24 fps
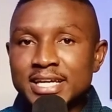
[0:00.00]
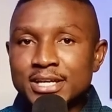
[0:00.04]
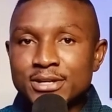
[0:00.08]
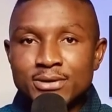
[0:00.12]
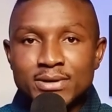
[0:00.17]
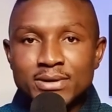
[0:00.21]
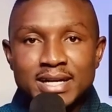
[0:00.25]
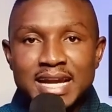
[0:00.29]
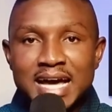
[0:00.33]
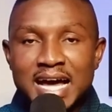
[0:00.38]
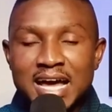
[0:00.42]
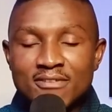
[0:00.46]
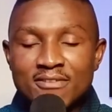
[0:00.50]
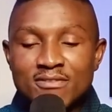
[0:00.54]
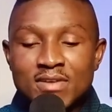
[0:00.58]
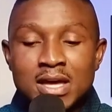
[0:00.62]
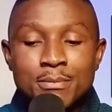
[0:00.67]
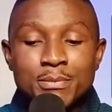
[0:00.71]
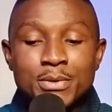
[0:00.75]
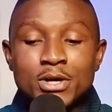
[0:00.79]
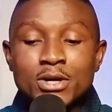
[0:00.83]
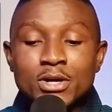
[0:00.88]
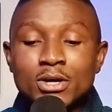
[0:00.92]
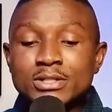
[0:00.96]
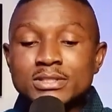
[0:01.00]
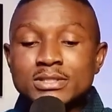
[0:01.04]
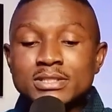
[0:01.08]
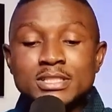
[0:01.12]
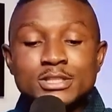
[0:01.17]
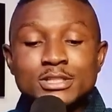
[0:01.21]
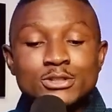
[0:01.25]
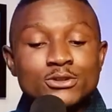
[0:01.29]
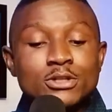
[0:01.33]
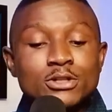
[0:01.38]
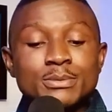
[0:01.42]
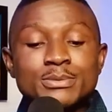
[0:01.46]
in your life. Because
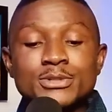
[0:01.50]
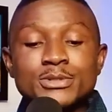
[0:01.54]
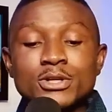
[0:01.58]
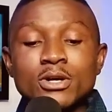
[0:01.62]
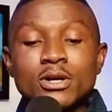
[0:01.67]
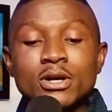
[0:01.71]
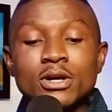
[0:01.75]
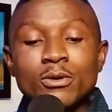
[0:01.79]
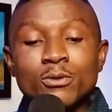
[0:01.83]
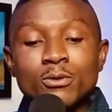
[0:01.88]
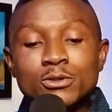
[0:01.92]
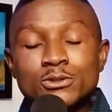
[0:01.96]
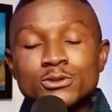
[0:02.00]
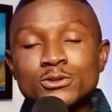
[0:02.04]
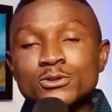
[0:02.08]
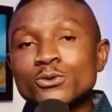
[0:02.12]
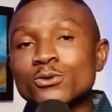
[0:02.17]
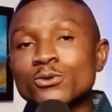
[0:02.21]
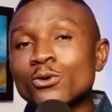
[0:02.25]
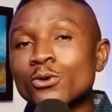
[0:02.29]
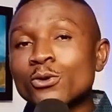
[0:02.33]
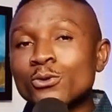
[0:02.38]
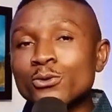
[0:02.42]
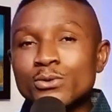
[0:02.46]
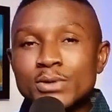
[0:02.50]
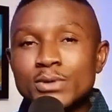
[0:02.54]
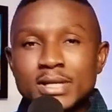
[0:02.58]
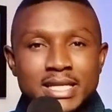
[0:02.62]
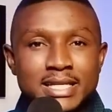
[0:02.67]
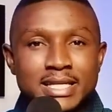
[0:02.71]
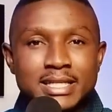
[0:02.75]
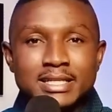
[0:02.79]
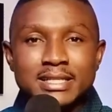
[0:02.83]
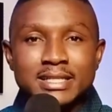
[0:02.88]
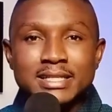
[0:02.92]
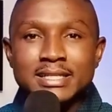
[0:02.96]
this scripture, I want you to go read
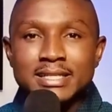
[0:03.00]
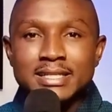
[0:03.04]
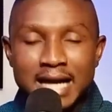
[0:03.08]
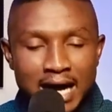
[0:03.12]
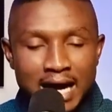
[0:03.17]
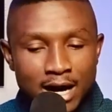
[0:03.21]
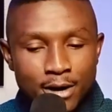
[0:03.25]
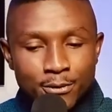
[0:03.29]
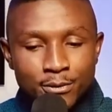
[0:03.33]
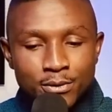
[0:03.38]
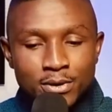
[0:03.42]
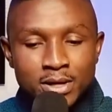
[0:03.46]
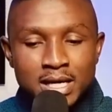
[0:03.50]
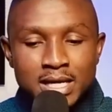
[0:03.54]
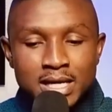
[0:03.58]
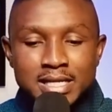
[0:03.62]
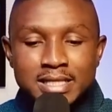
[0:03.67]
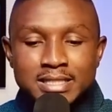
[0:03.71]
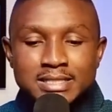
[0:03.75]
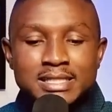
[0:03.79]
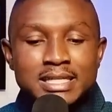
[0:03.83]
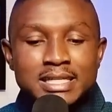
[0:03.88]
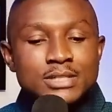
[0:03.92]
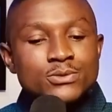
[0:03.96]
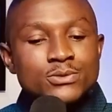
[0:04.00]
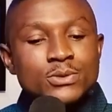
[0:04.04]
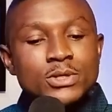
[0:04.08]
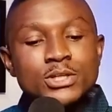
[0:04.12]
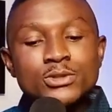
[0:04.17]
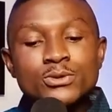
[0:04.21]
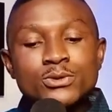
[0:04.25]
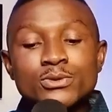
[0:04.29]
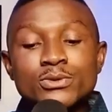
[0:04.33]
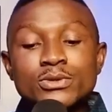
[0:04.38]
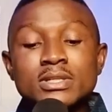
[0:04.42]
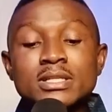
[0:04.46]
it down. It says when
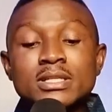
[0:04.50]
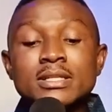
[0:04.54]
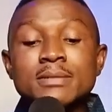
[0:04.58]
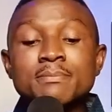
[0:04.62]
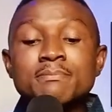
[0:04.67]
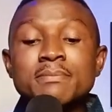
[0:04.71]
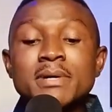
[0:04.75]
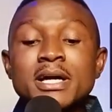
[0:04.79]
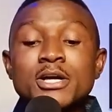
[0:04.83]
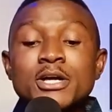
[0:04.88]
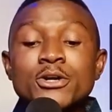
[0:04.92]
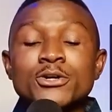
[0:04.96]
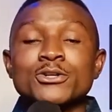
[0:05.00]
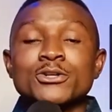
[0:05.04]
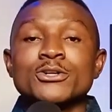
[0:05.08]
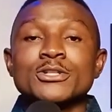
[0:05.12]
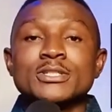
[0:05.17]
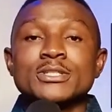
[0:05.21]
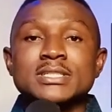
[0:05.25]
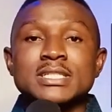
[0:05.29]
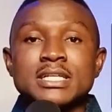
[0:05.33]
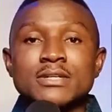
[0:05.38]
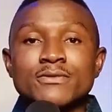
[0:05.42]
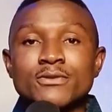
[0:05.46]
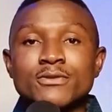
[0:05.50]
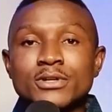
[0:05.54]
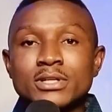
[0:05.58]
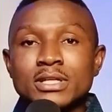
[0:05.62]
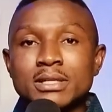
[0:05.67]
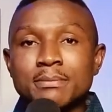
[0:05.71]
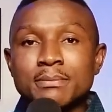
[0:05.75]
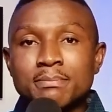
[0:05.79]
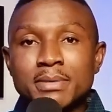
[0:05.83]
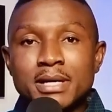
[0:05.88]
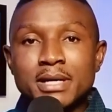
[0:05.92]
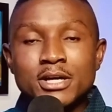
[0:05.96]
you depend on yourself or
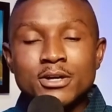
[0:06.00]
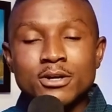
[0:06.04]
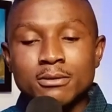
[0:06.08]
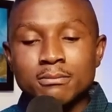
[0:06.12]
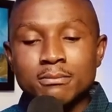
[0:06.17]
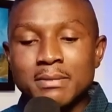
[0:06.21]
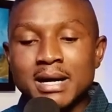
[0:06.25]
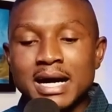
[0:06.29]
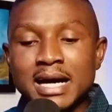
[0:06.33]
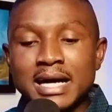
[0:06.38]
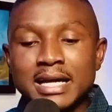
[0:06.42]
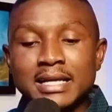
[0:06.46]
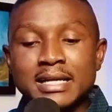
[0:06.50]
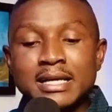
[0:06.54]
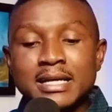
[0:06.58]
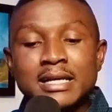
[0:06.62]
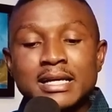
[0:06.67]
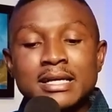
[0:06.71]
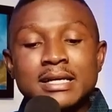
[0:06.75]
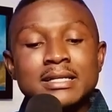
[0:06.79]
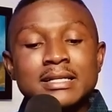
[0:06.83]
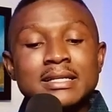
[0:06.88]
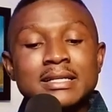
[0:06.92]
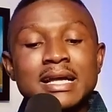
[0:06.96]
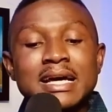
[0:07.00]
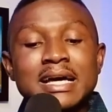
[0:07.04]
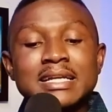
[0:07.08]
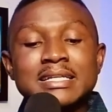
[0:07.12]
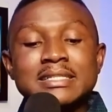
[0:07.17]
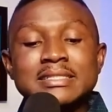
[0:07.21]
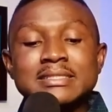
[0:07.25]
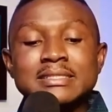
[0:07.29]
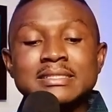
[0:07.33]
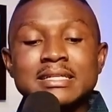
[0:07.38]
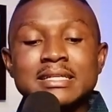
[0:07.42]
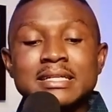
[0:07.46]
depend on man, that
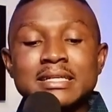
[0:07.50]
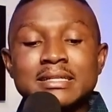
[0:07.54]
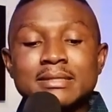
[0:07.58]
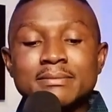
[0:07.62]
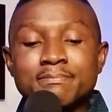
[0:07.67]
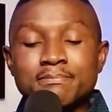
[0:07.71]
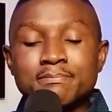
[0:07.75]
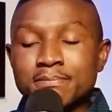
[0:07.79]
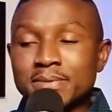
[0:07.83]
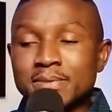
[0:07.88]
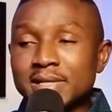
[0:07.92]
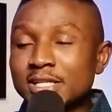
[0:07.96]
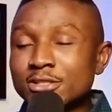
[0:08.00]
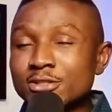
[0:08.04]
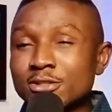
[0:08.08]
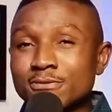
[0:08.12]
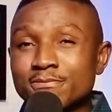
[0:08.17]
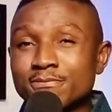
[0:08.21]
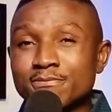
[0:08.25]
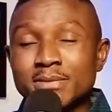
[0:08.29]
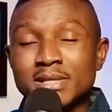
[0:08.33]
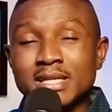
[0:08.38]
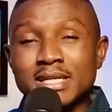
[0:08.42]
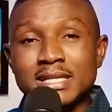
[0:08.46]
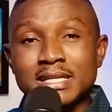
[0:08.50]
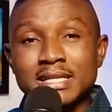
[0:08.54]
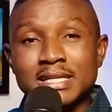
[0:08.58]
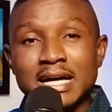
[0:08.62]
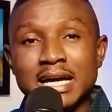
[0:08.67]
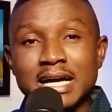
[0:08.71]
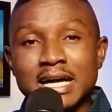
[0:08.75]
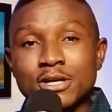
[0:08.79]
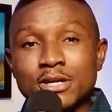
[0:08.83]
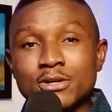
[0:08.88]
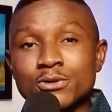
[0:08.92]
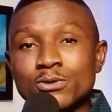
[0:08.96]
is a place of being
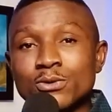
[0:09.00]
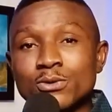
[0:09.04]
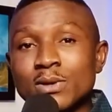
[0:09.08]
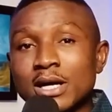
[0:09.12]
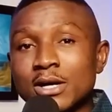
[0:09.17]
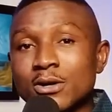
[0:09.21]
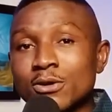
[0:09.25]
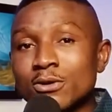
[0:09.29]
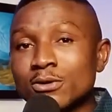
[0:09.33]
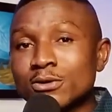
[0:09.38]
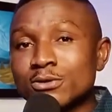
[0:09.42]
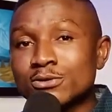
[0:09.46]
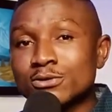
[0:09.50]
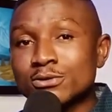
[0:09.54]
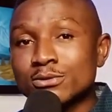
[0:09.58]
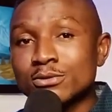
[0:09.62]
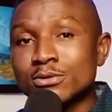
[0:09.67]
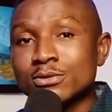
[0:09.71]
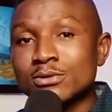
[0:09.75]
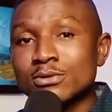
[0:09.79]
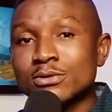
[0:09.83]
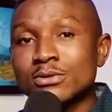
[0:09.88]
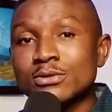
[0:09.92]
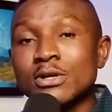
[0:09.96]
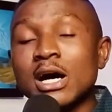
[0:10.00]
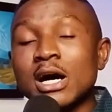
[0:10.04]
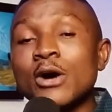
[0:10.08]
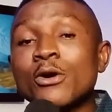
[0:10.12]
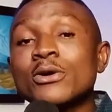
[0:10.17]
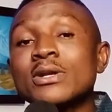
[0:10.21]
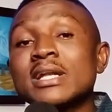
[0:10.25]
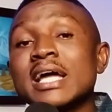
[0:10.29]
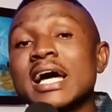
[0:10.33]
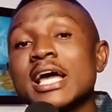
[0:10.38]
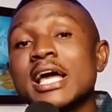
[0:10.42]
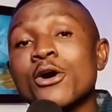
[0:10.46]
like you are going to, you are
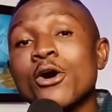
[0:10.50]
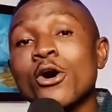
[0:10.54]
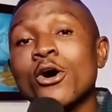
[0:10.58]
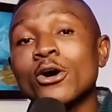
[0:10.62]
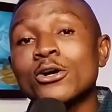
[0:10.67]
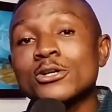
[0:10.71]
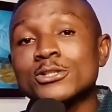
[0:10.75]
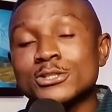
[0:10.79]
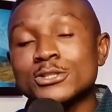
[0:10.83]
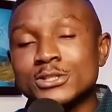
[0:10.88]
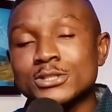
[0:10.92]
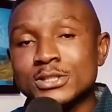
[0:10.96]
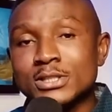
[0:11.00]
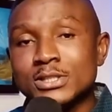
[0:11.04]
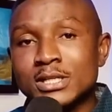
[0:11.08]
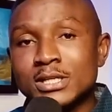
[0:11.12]
under a curse.